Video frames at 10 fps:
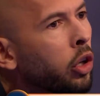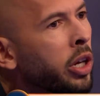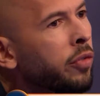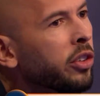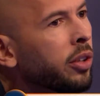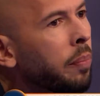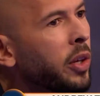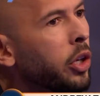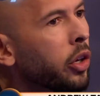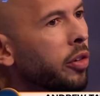looking for
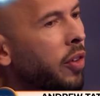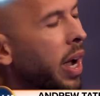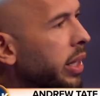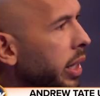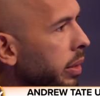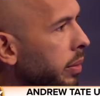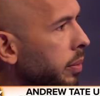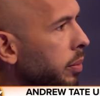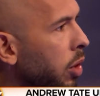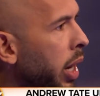something, you're going to find it,
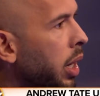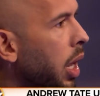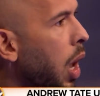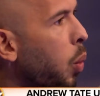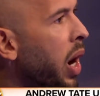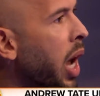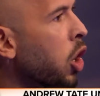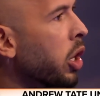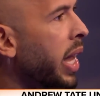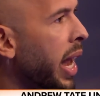right? When I
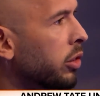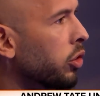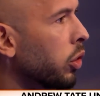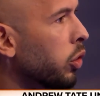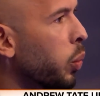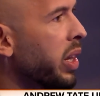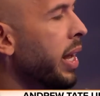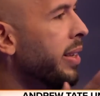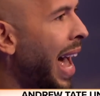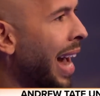got canceled, when they
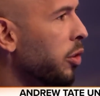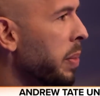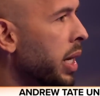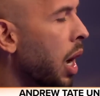attacked me